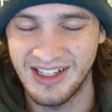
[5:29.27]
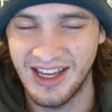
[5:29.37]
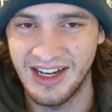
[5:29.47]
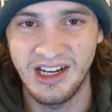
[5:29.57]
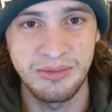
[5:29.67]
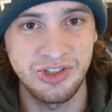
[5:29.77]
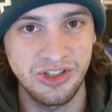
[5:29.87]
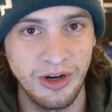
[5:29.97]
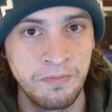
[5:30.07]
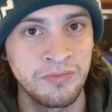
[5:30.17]
and I'm
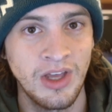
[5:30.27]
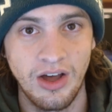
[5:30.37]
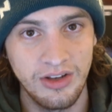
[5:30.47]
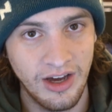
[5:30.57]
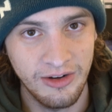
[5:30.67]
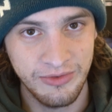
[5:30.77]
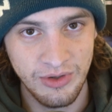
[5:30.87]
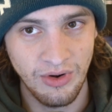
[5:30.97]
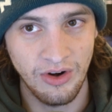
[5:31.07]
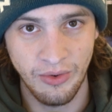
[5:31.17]
sure a lot of
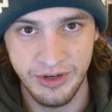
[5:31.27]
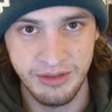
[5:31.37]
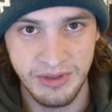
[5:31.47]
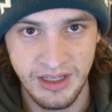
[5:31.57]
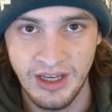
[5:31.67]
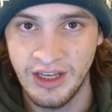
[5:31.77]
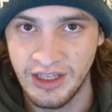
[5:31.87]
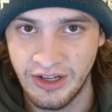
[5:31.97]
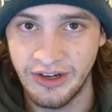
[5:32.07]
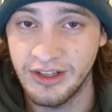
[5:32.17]
you are going to be
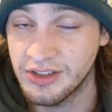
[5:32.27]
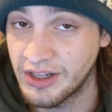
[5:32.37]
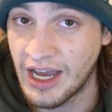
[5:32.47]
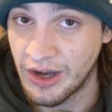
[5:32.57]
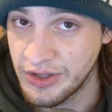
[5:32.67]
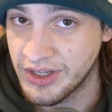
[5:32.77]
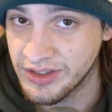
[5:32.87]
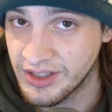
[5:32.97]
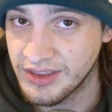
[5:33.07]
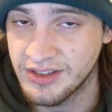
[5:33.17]
curious on how you can
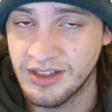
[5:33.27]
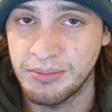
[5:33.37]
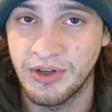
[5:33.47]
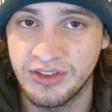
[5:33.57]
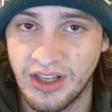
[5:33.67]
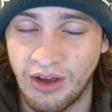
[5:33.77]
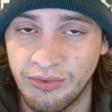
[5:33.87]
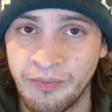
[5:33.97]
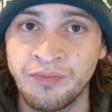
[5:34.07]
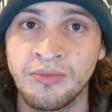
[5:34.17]
set this up yourself.